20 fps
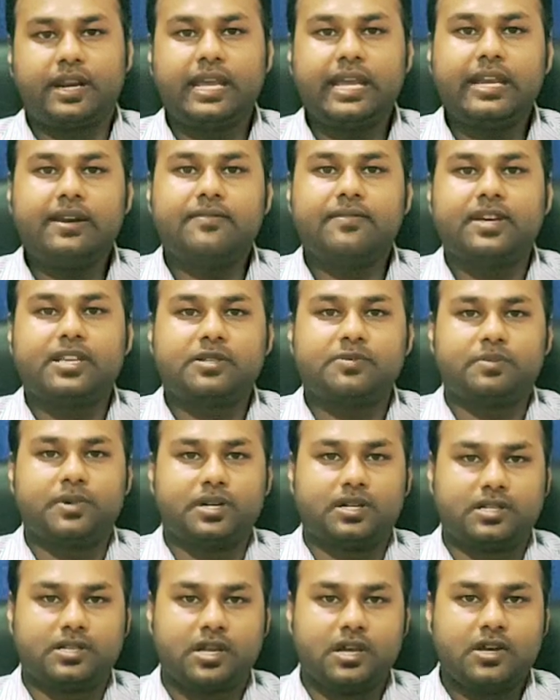
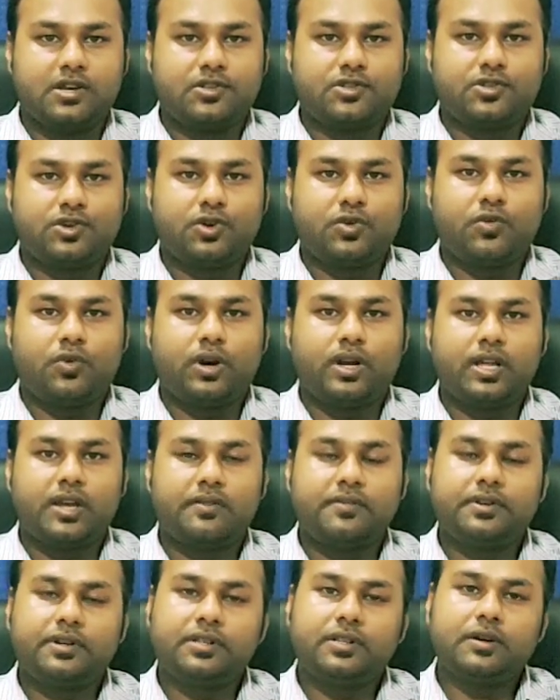reinvestments. So
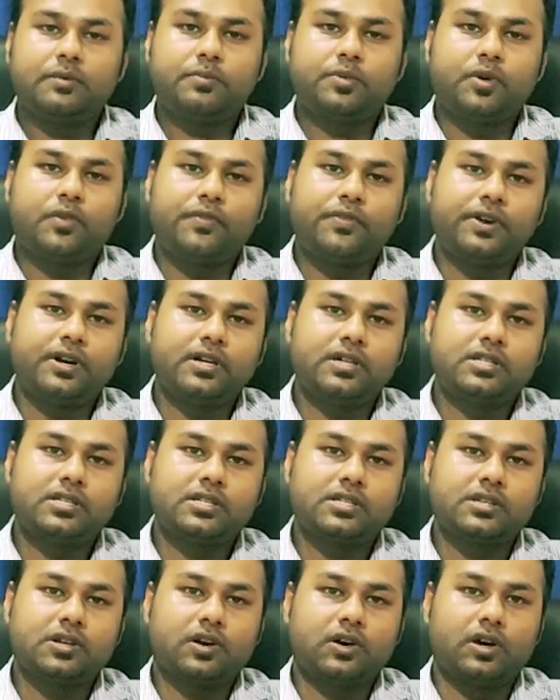whatever the
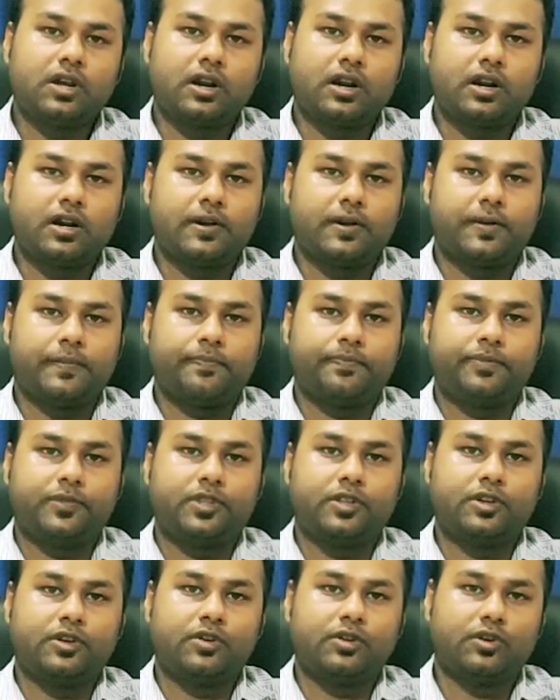profits or
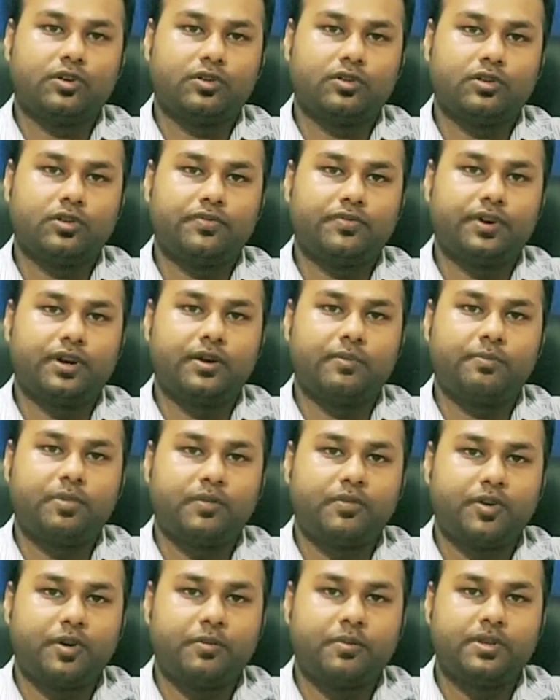the fund
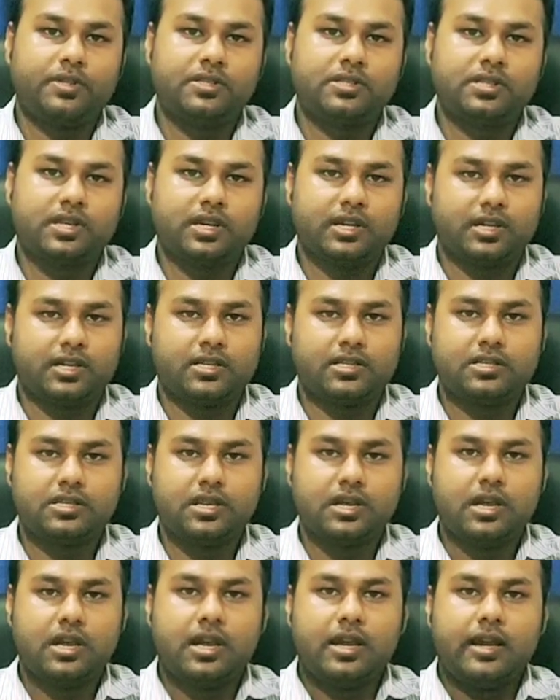performance
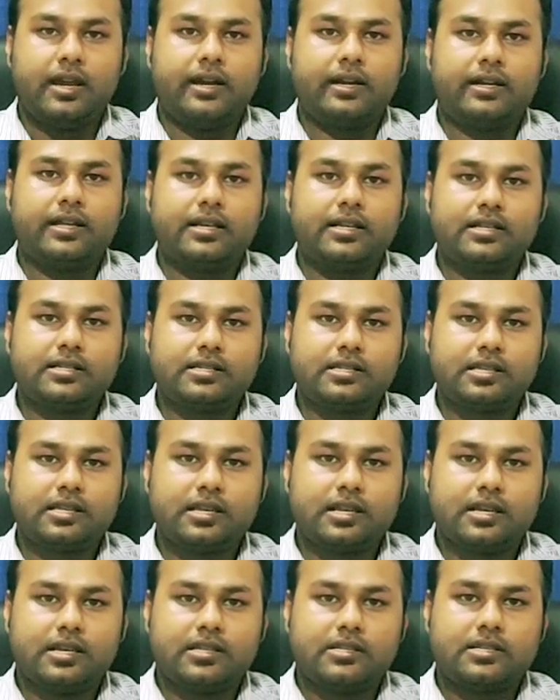is, it
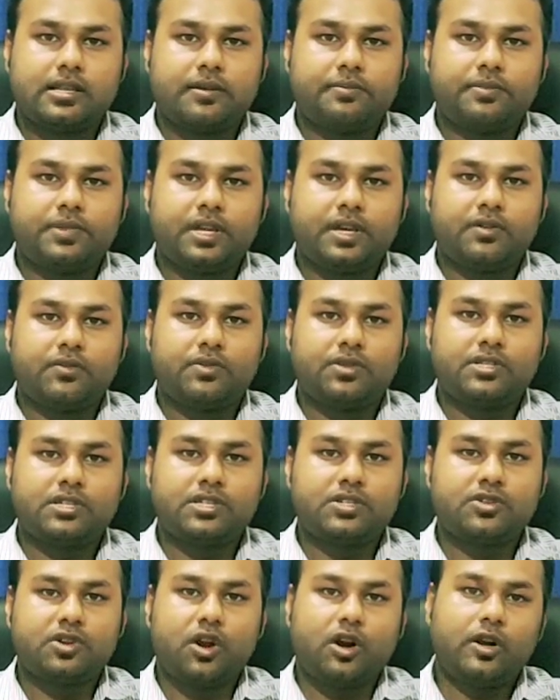is something which
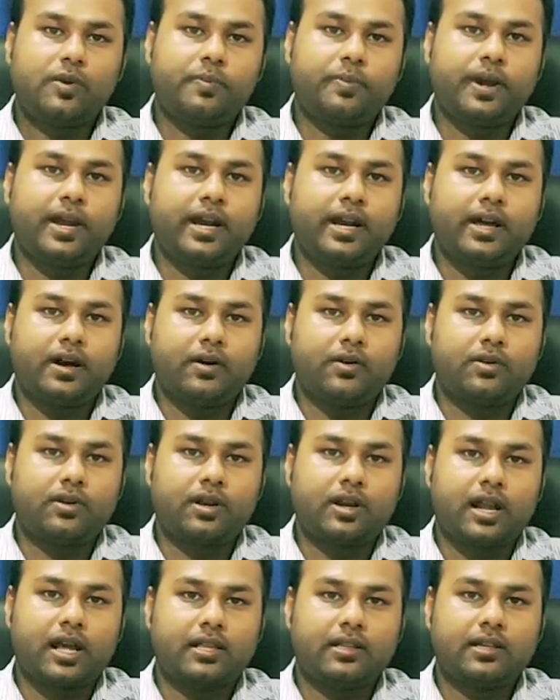is not paid out,
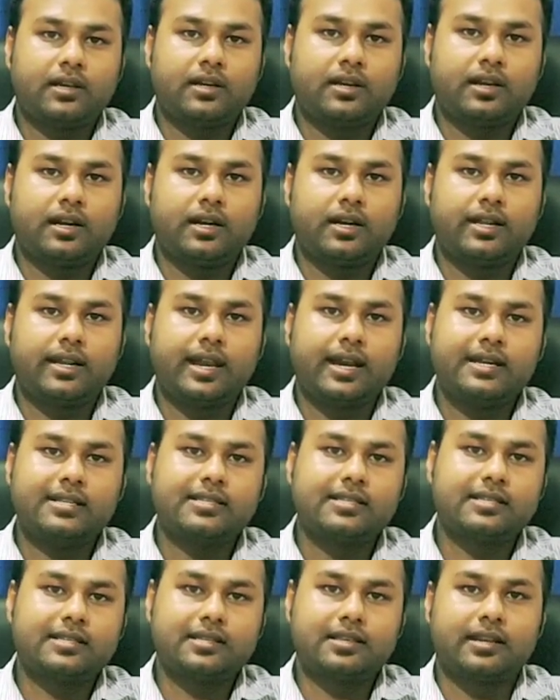rather it
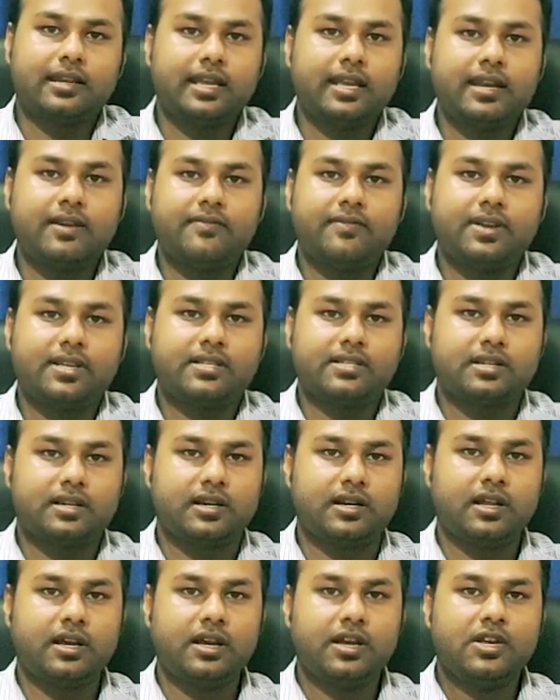gets
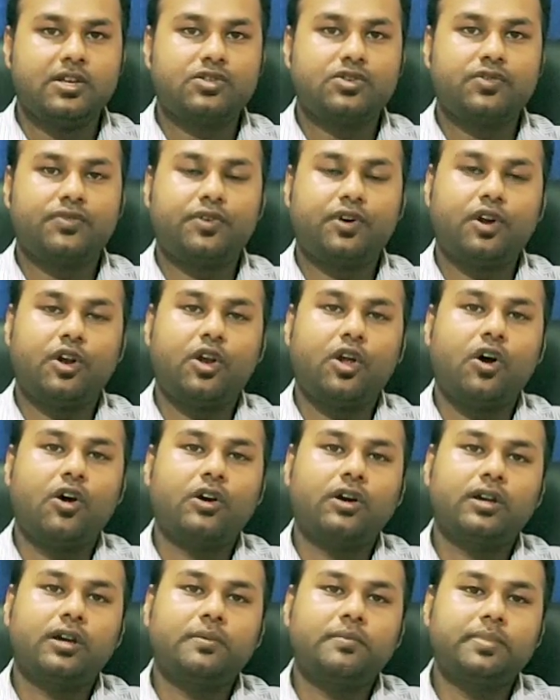reinvested. So for
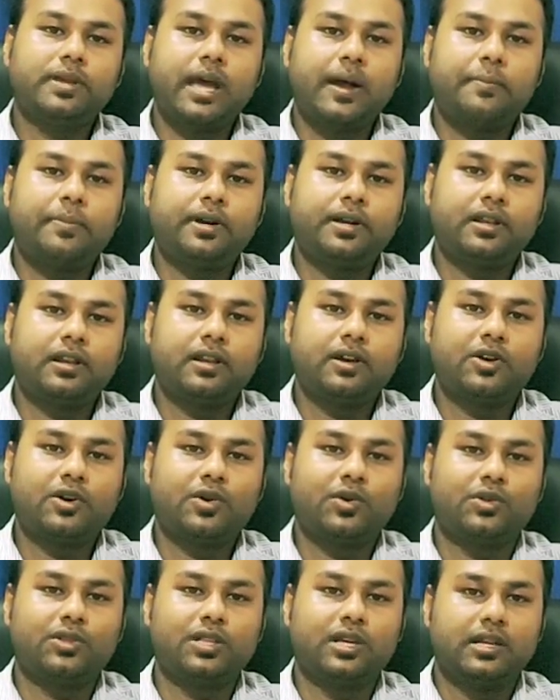long-term capital
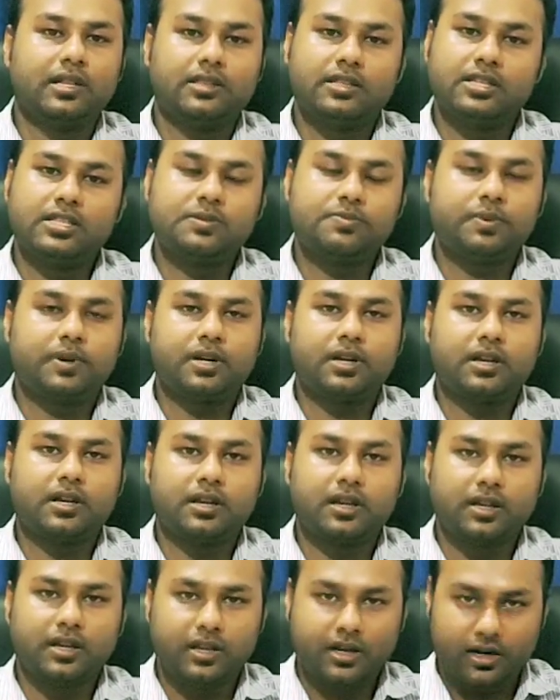growth, this
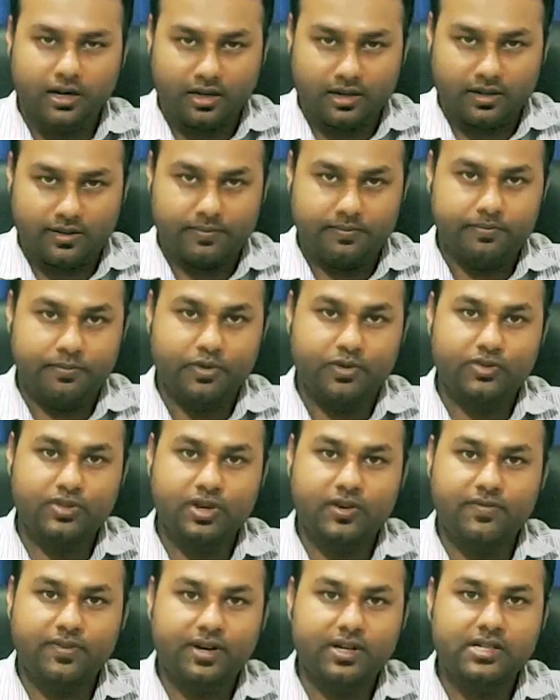particular
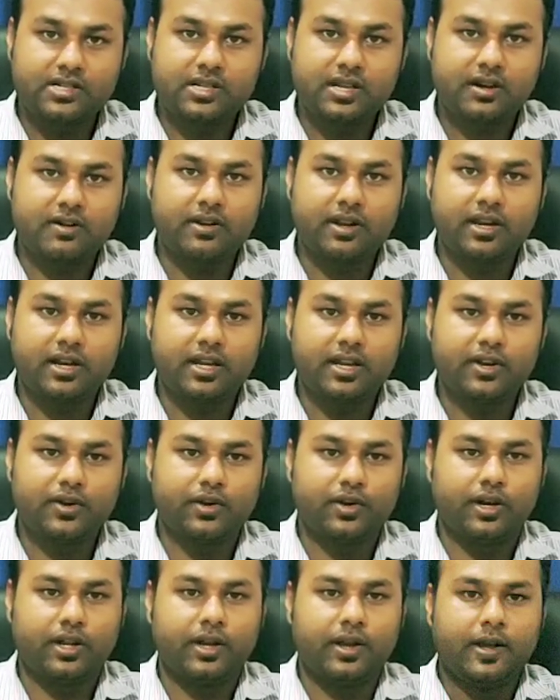mutual funds are really
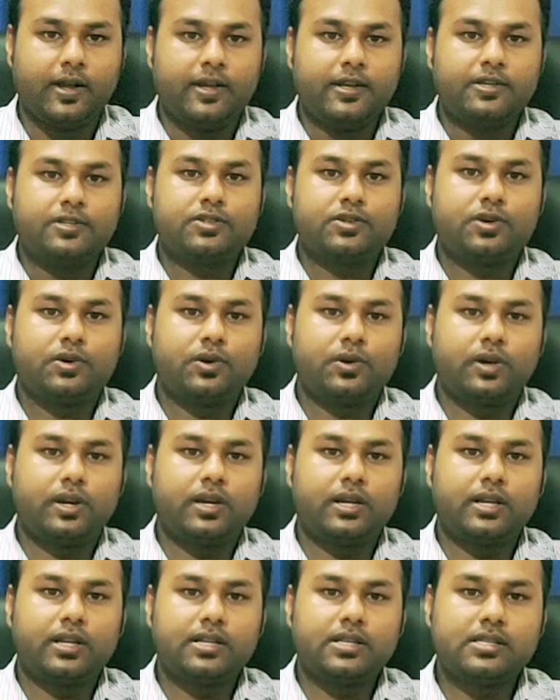good. So
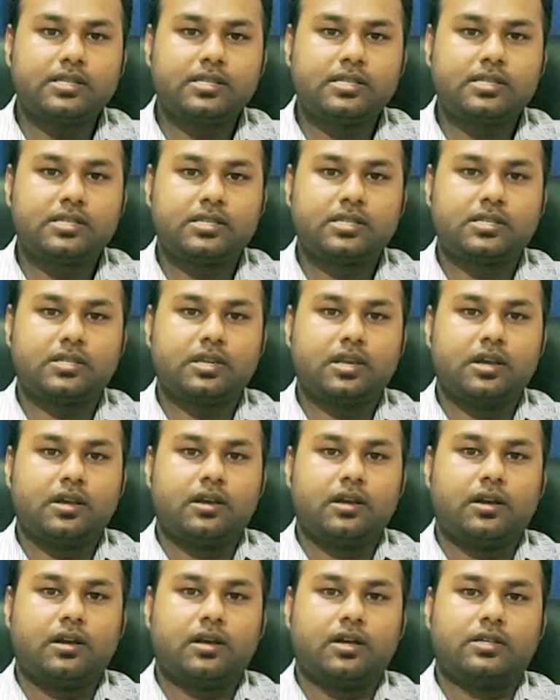it is
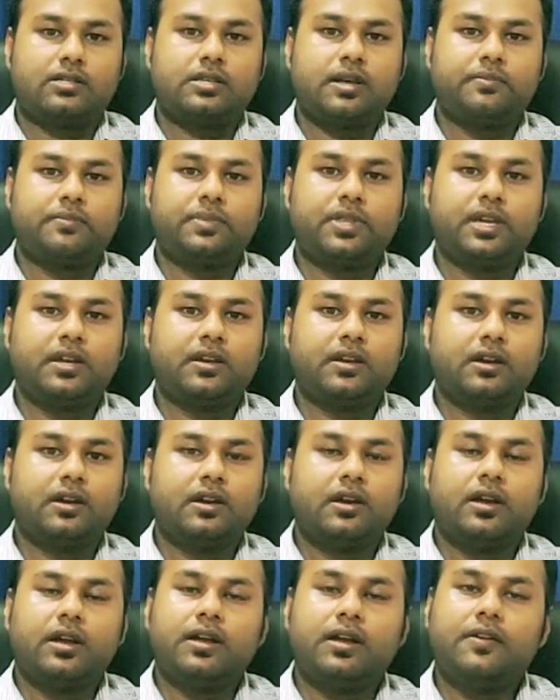something,
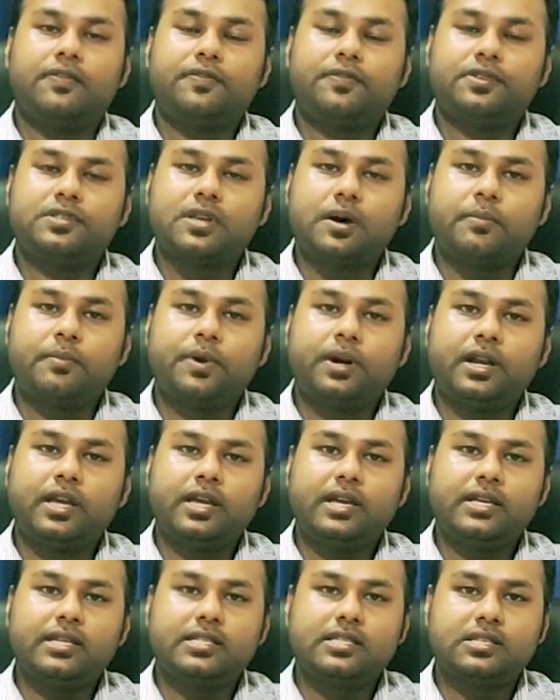if
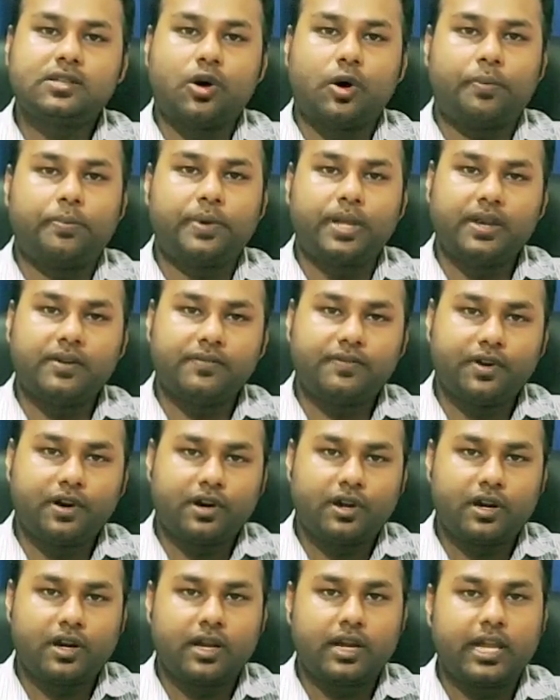somebody is opting
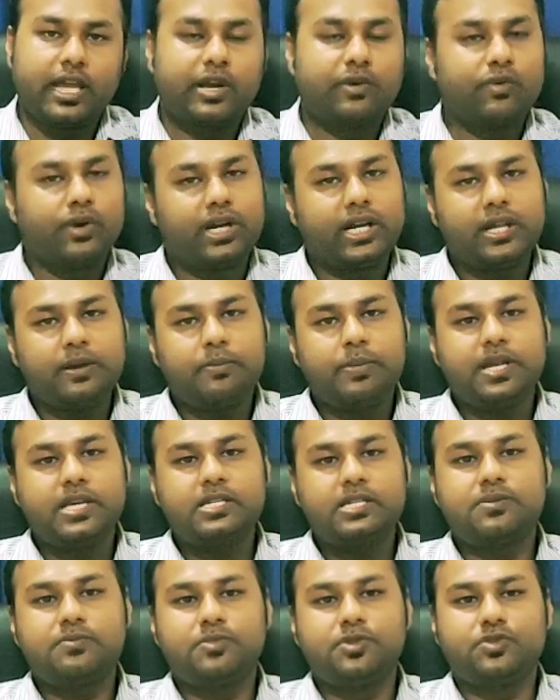for
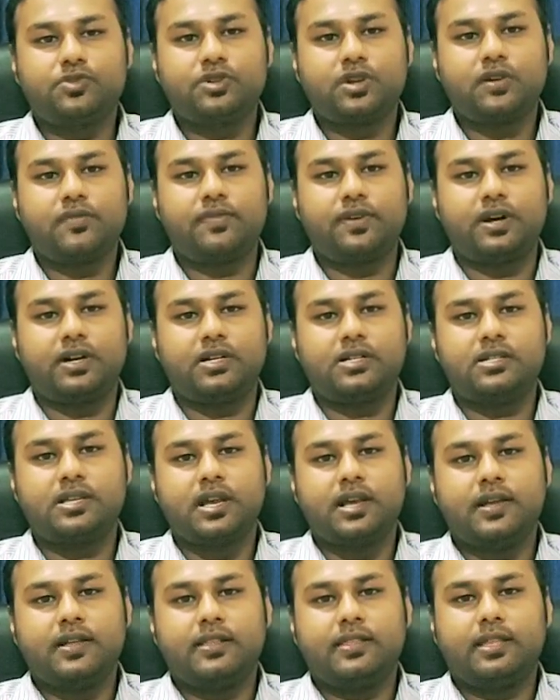equity-based mutual
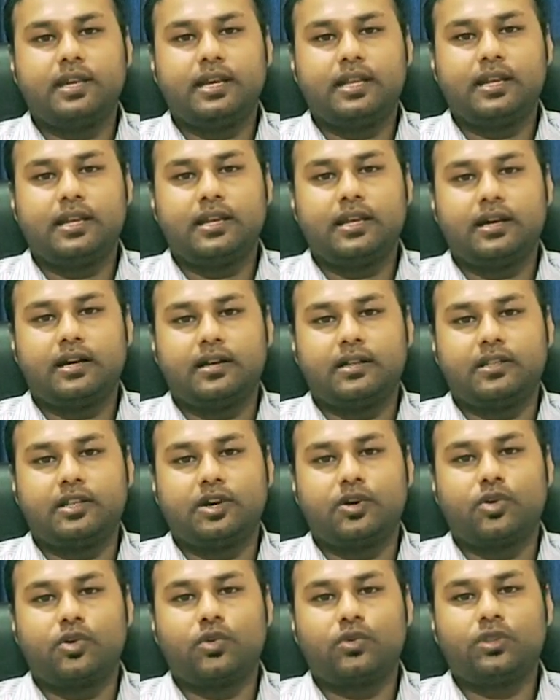funds, then
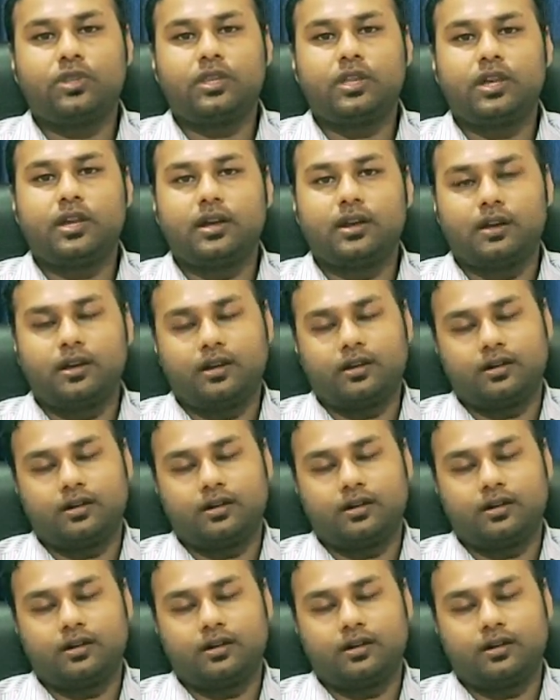the growth